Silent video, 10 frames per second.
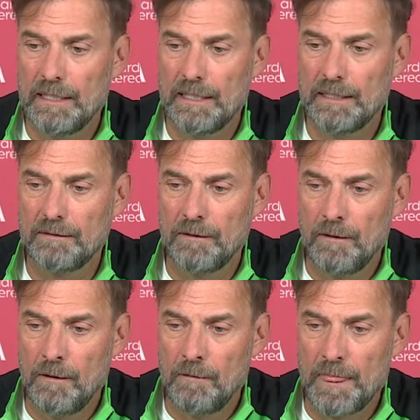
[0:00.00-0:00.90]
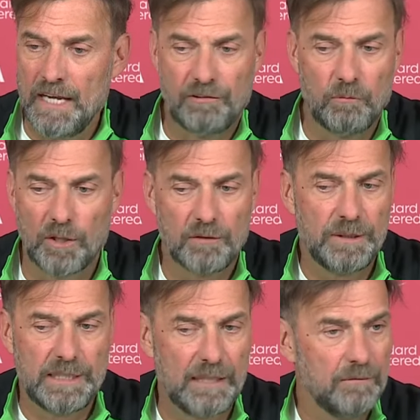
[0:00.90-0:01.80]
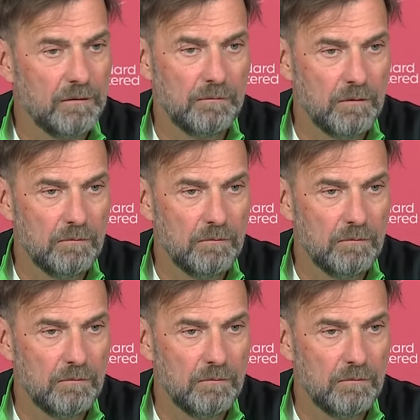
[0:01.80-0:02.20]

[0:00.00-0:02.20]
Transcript: And if you want, we can